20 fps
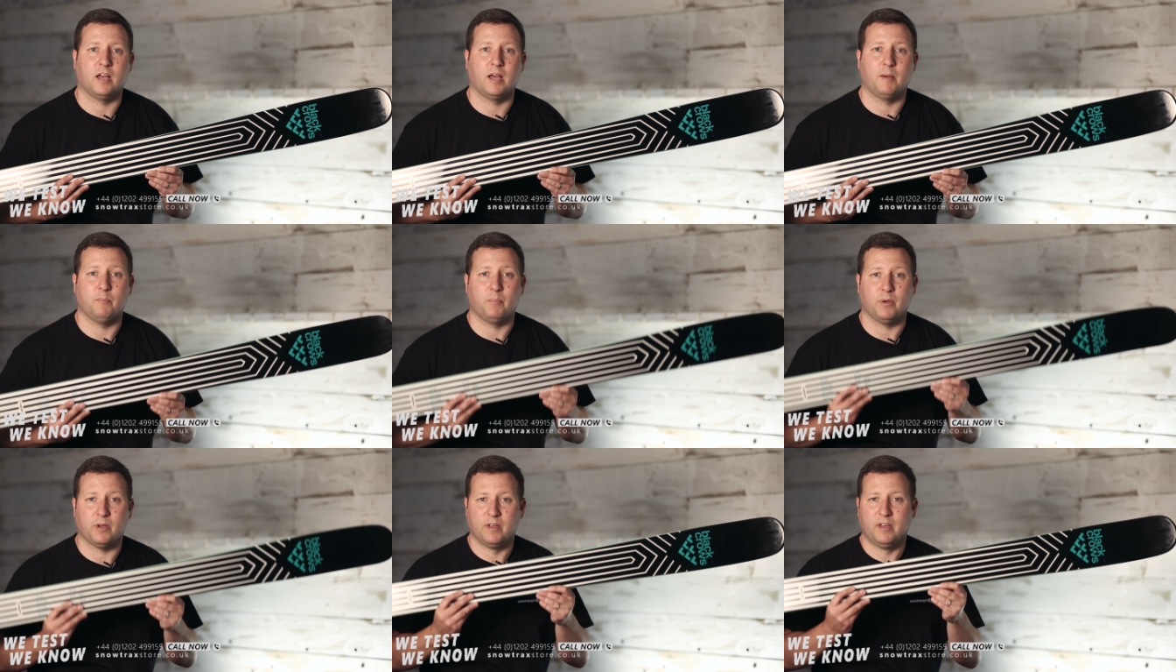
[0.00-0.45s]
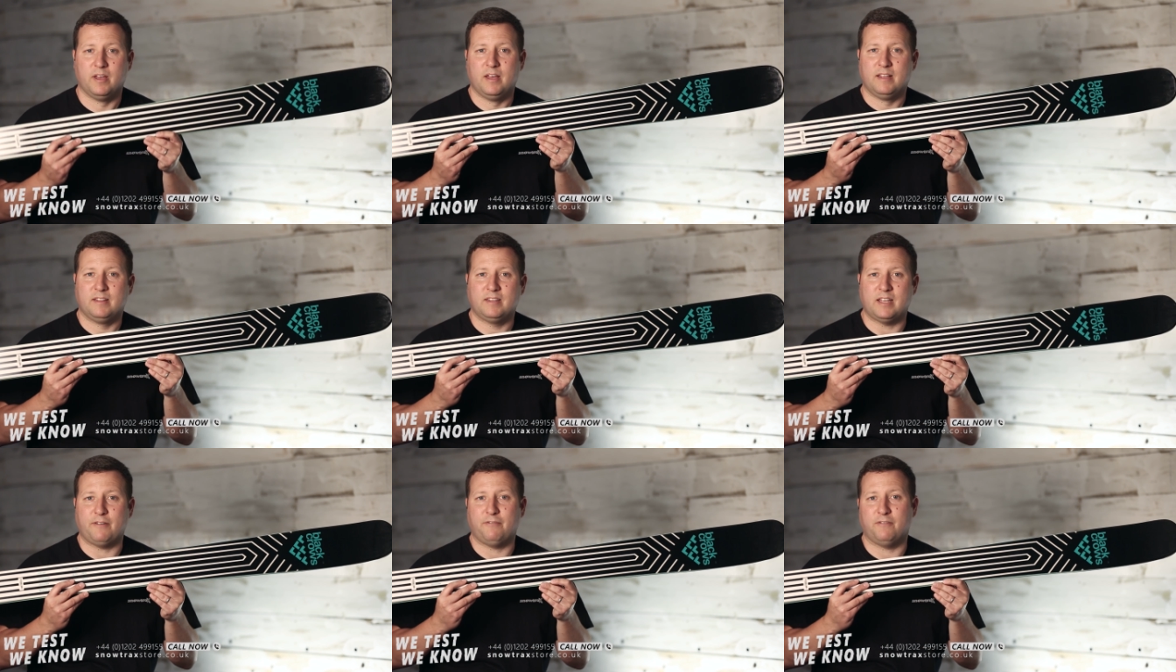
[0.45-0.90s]
Um, but
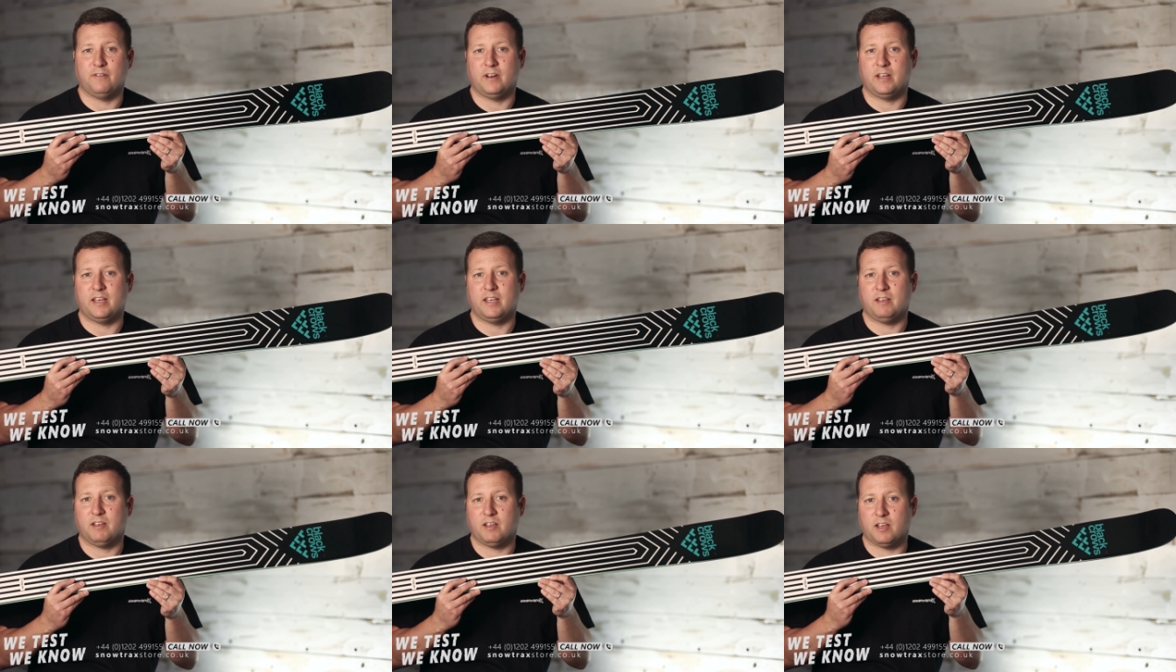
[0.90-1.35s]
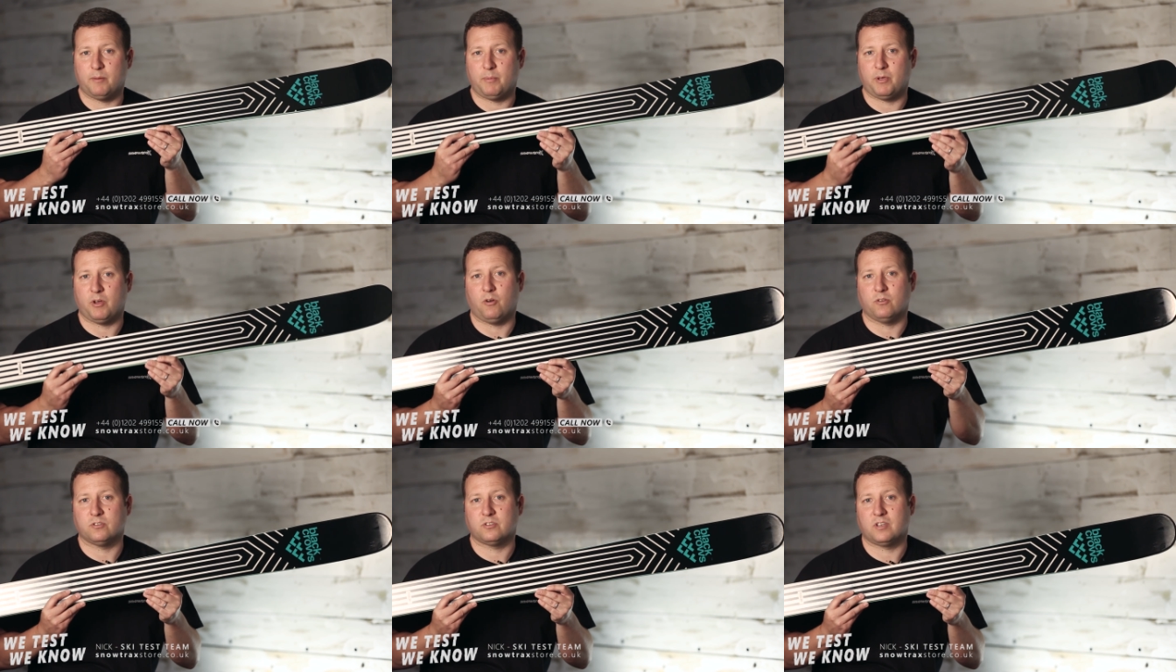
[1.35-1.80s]
definitely going to
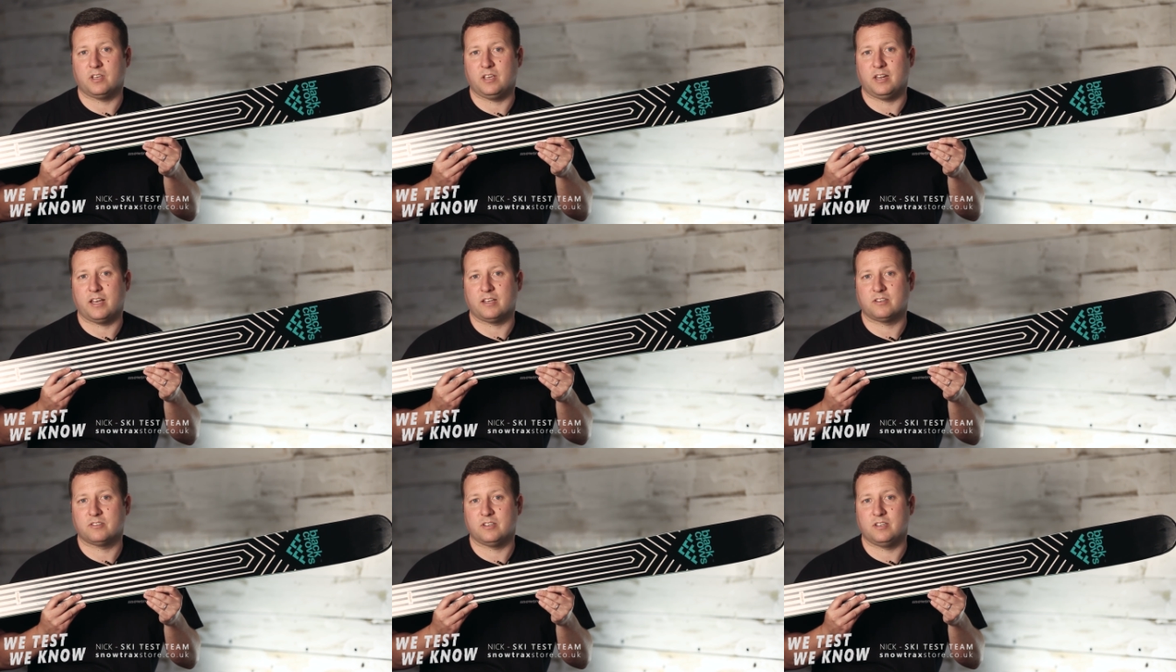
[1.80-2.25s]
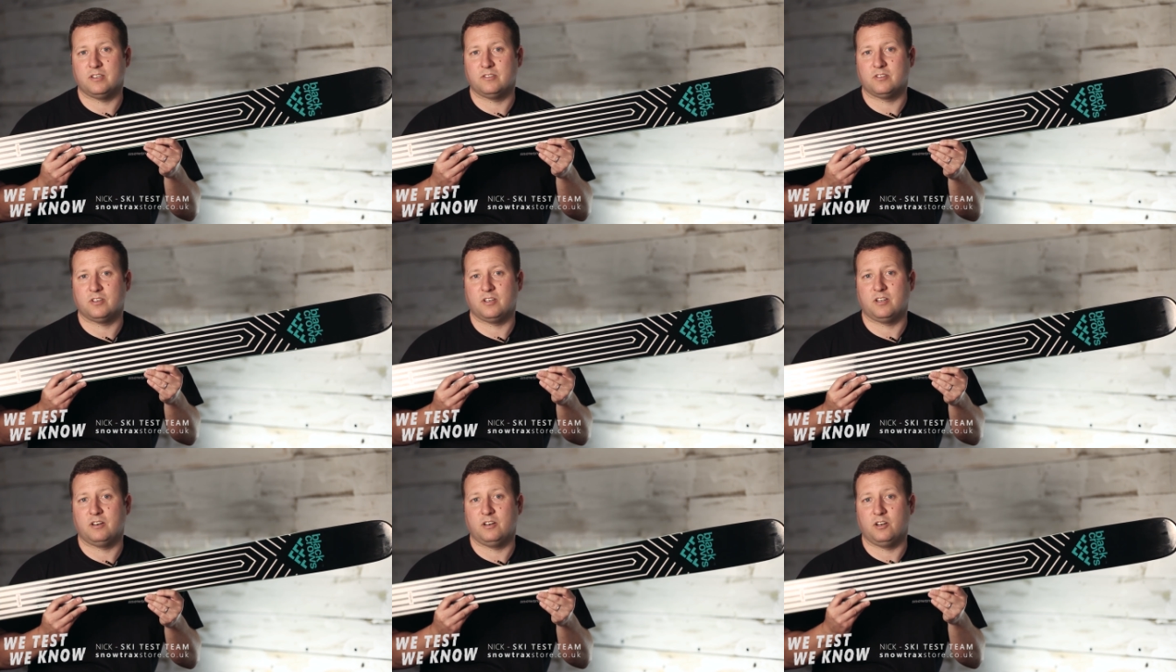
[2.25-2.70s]
be a hot ski next
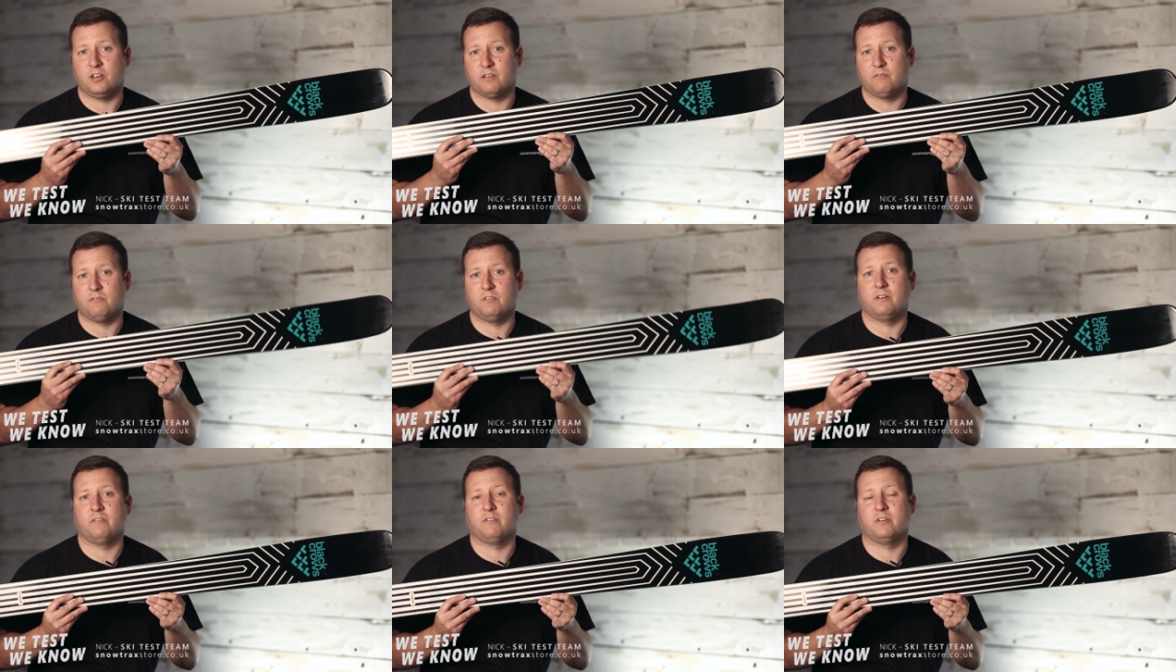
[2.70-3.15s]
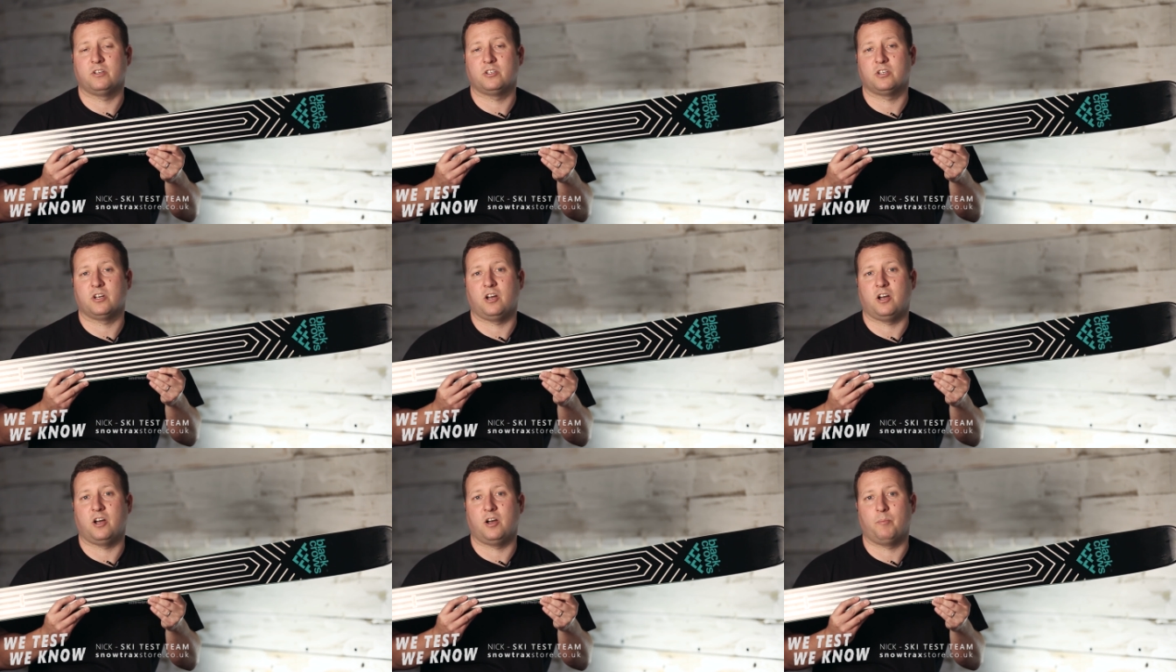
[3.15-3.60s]
season, looking really, really
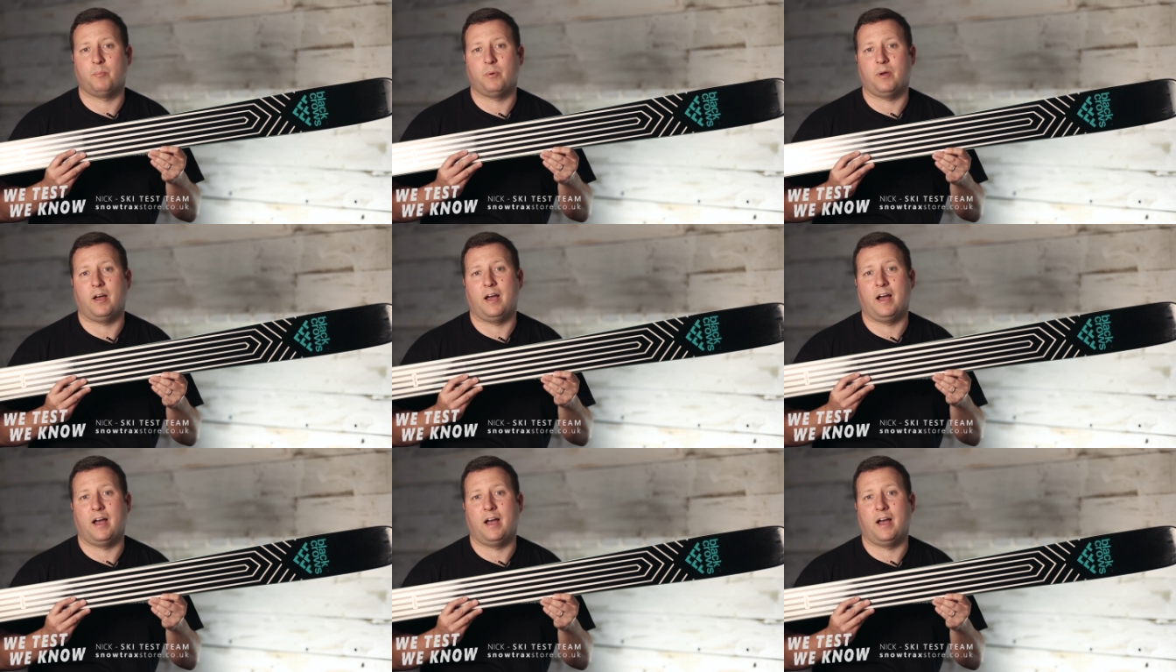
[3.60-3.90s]
sharp.